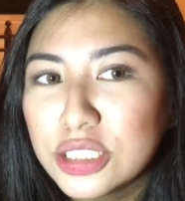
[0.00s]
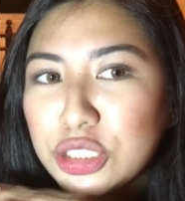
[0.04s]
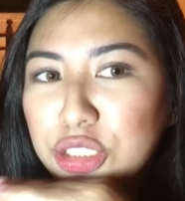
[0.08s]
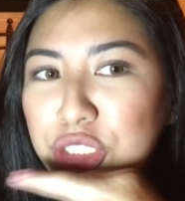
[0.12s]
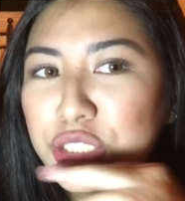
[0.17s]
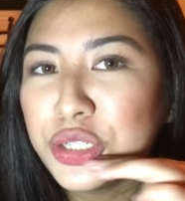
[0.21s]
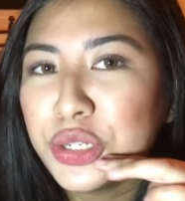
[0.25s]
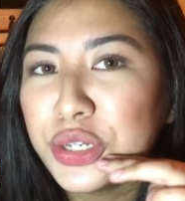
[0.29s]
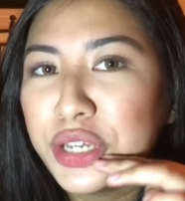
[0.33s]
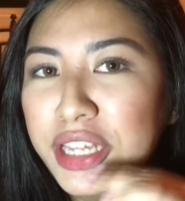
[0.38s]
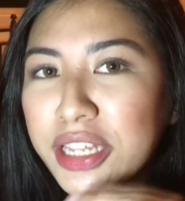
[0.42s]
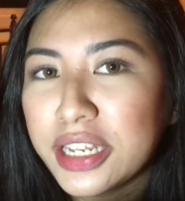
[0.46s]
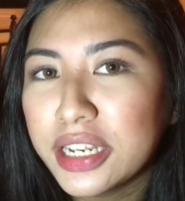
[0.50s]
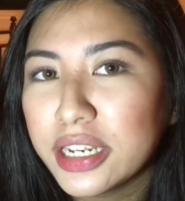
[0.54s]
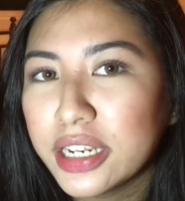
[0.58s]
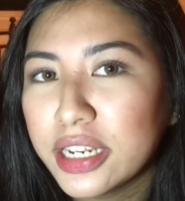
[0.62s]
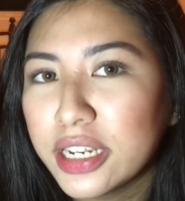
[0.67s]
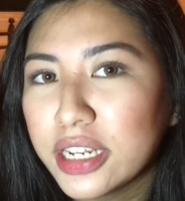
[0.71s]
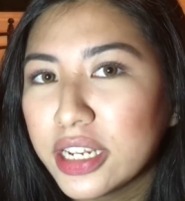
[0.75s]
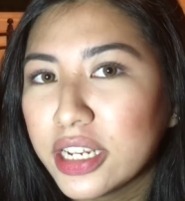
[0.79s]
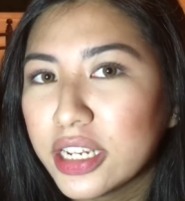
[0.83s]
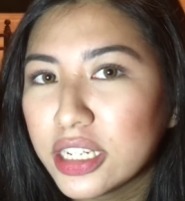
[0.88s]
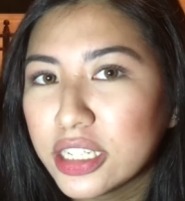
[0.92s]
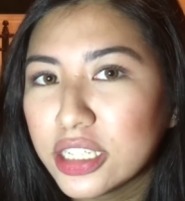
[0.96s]
do it.
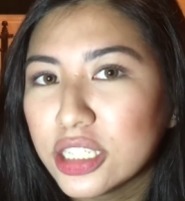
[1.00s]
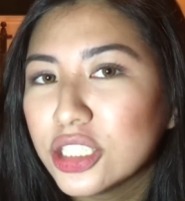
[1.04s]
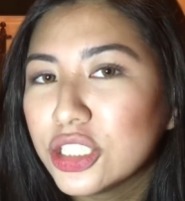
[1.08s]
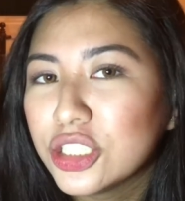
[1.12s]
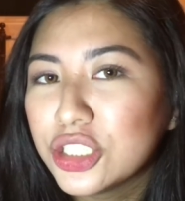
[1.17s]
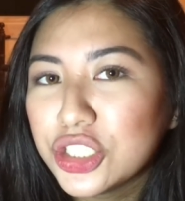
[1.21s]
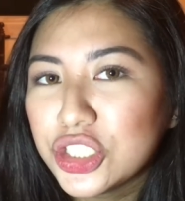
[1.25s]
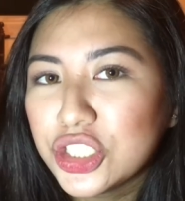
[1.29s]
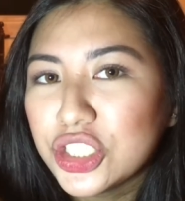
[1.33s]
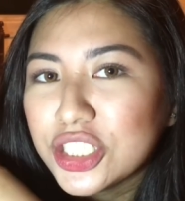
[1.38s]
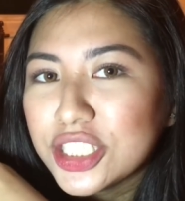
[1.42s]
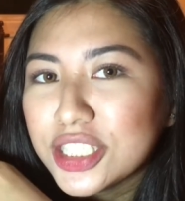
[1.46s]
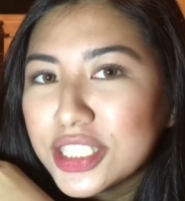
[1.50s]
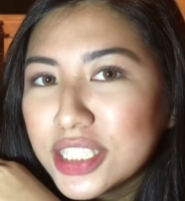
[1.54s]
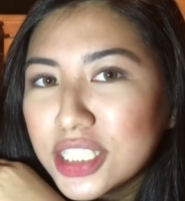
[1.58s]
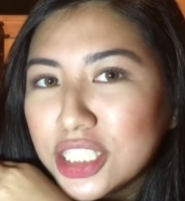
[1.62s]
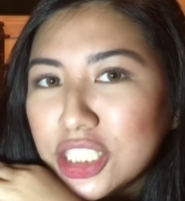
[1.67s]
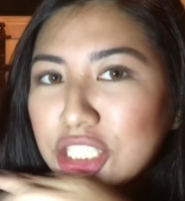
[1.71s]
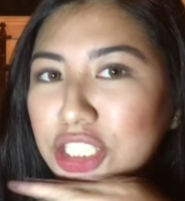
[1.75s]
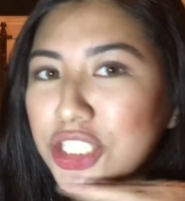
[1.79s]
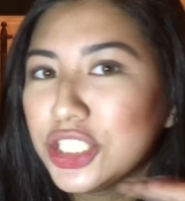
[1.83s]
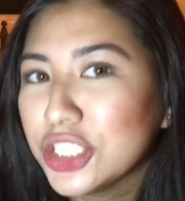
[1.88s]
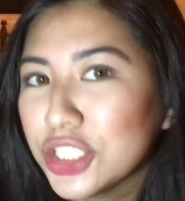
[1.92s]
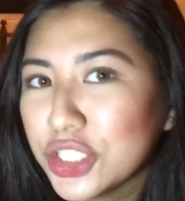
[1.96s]
Just
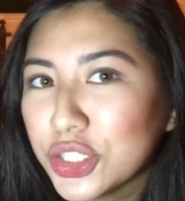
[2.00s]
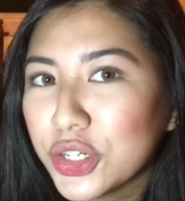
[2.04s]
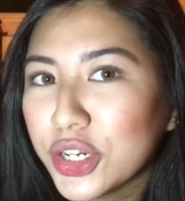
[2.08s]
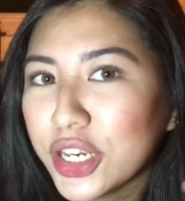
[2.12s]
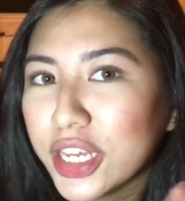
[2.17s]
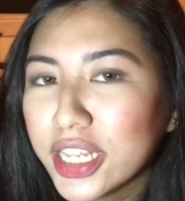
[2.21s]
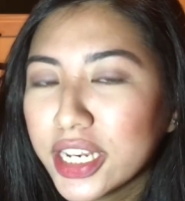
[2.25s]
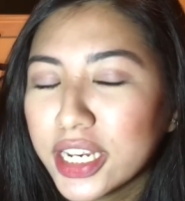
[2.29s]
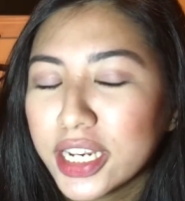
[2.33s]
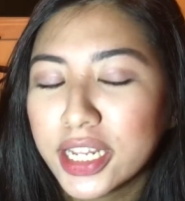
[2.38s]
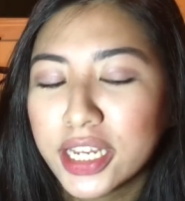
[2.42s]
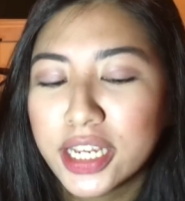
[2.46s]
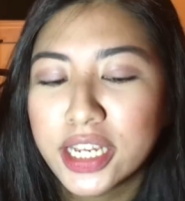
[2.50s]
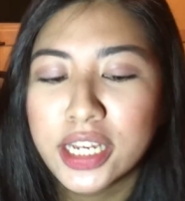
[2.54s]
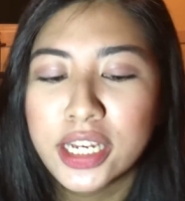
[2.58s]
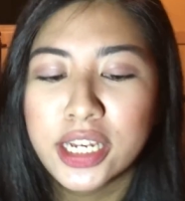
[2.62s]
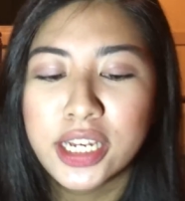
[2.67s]
do it.